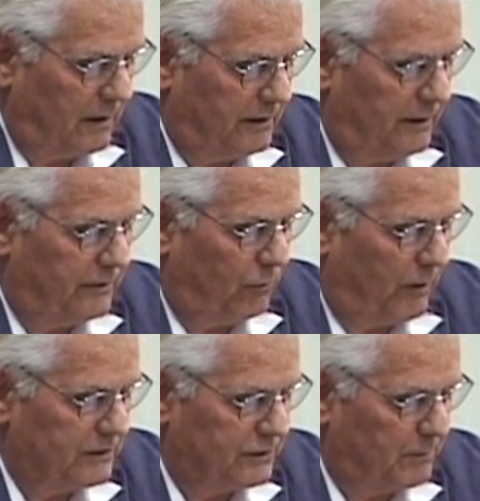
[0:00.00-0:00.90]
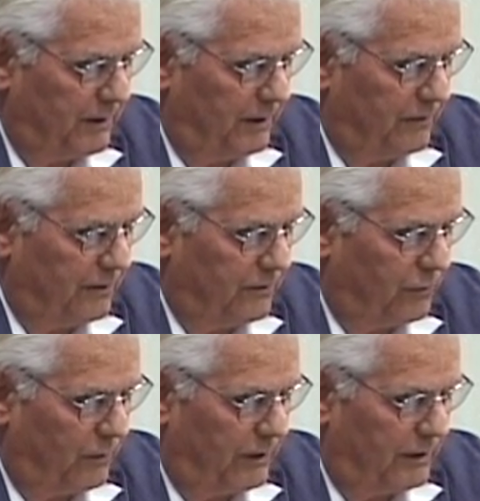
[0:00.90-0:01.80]
I need to rest beneath the
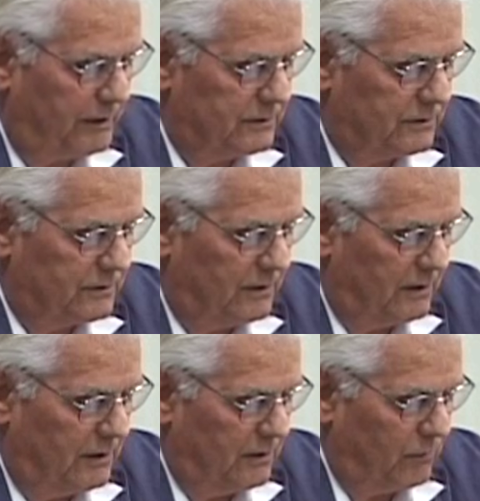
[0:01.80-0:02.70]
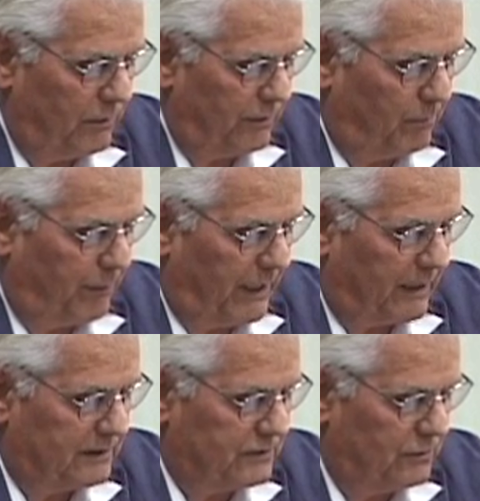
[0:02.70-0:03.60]
trees where the
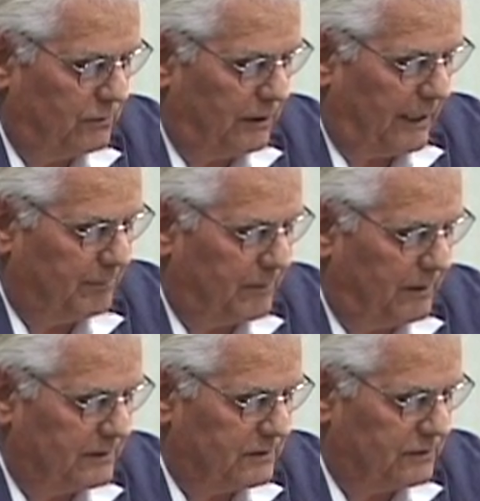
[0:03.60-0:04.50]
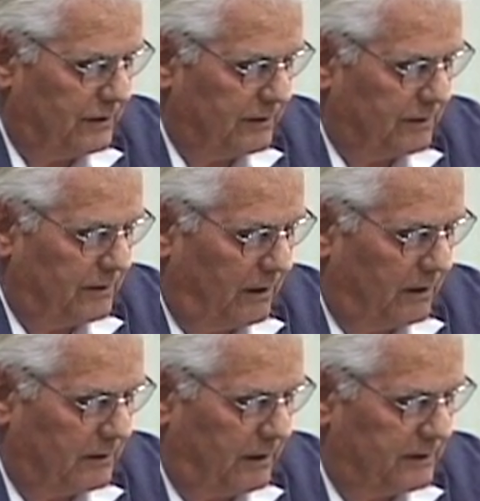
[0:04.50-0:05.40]
backs who lapped us sit
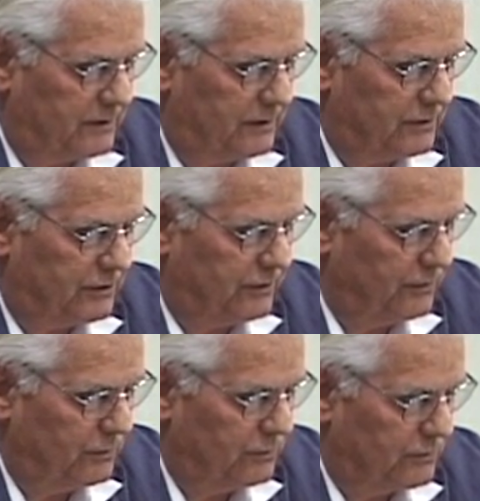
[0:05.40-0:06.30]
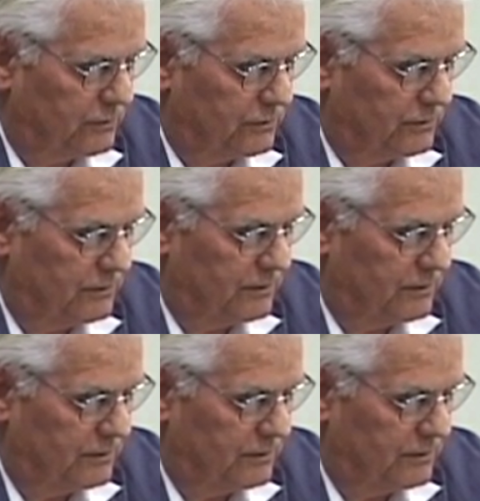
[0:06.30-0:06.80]
on lacing shoes.